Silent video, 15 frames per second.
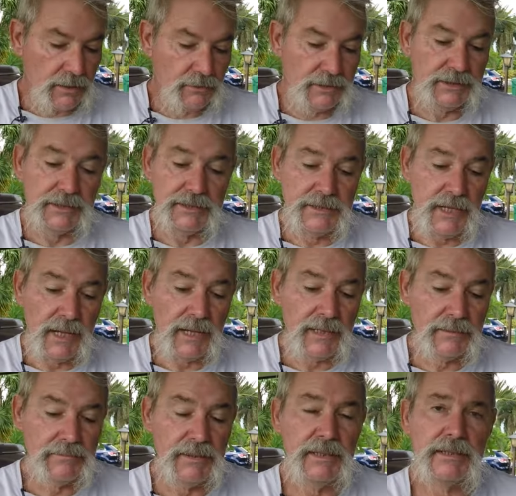out with the
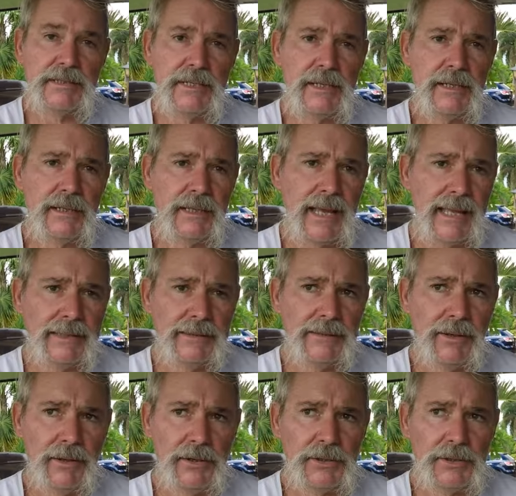tan because I get a lot
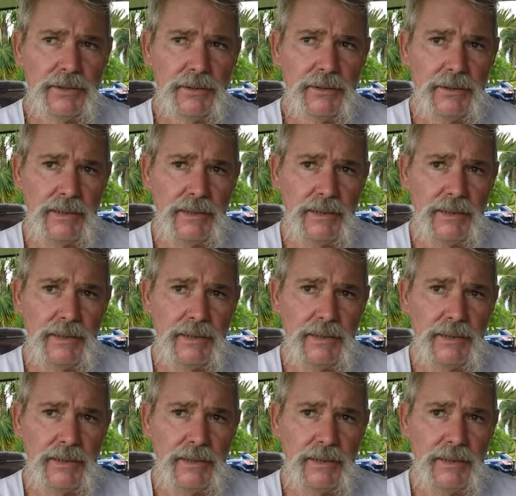darker.